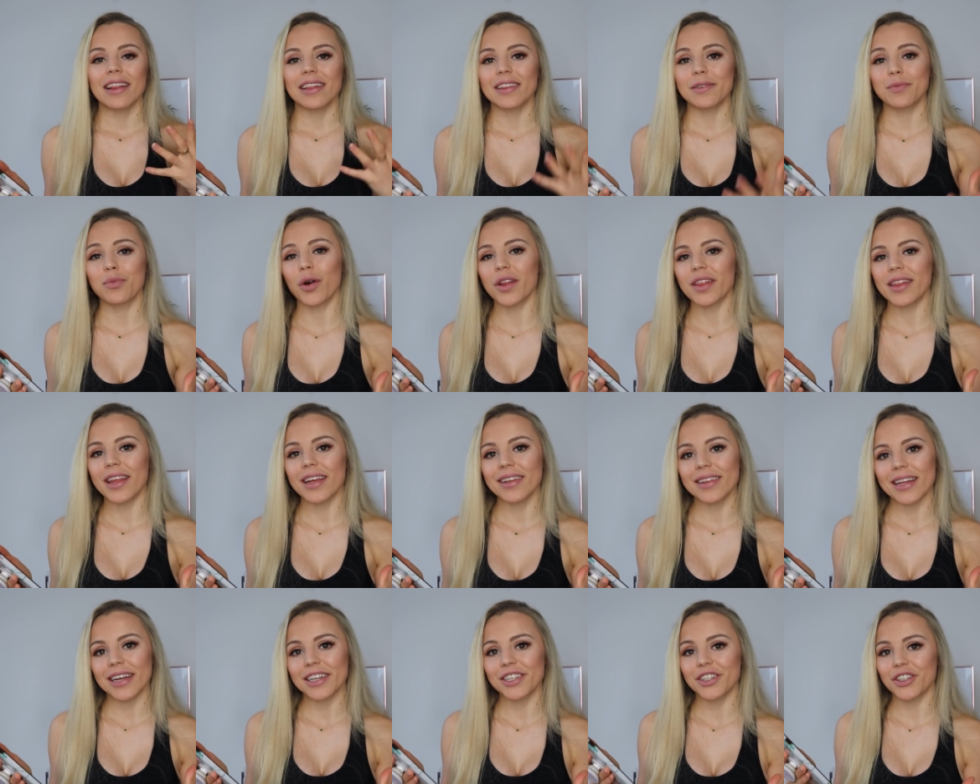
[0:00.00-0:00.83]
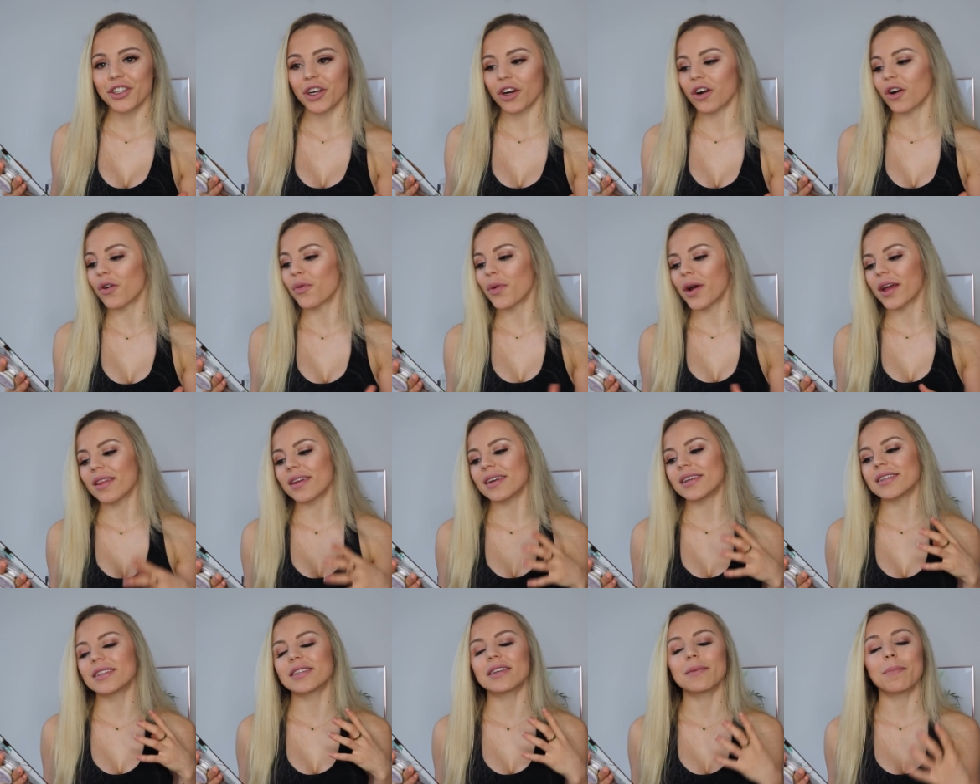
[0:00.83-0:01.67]
one thing they struggle
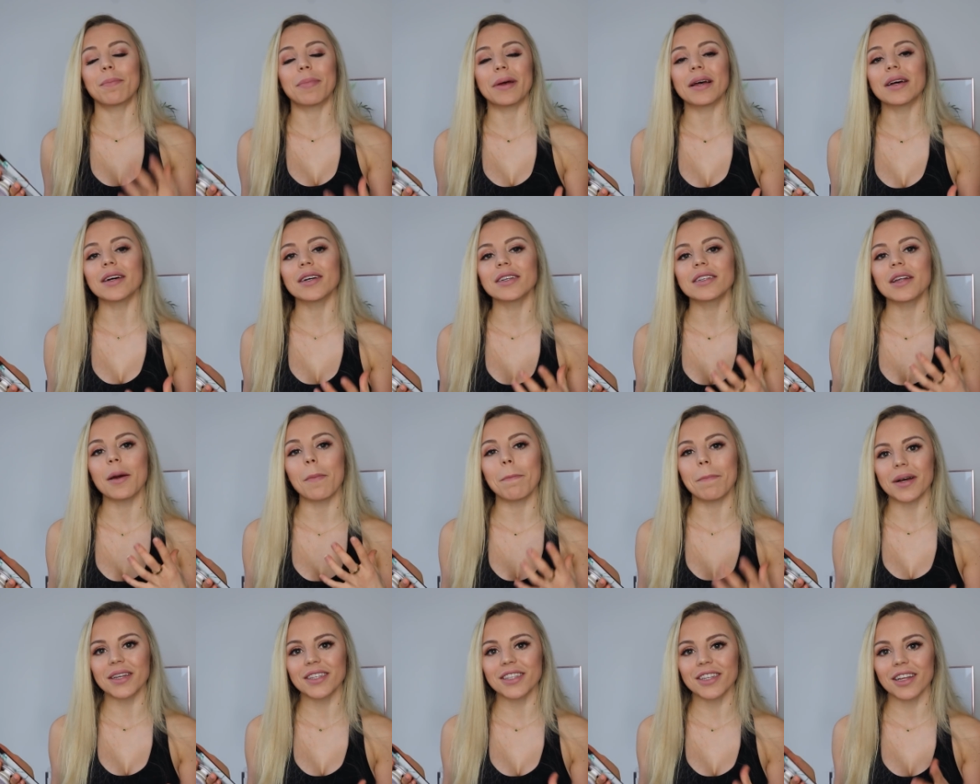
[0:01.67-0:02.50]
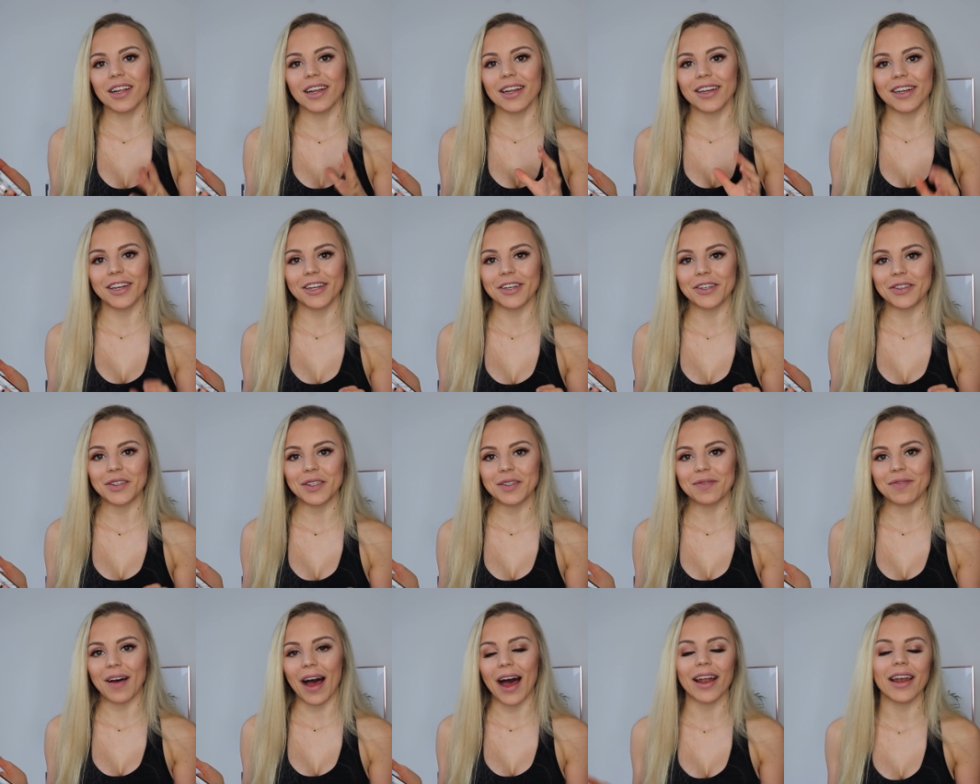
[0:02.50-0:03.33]
with is to build muscle and
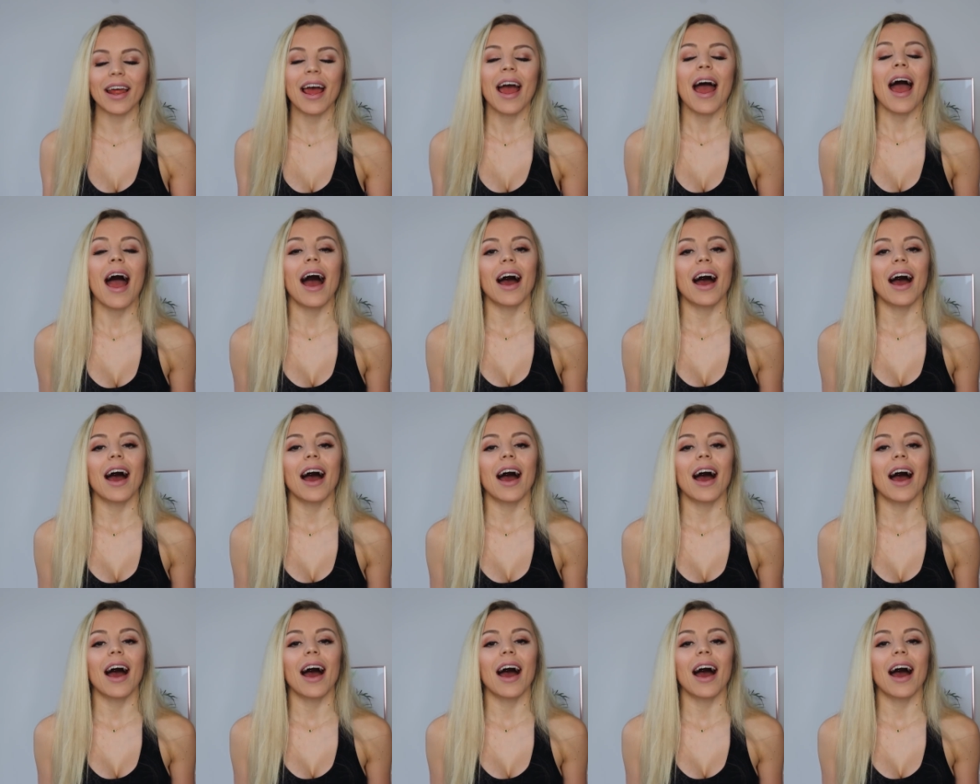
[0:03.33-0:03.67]
lose fat.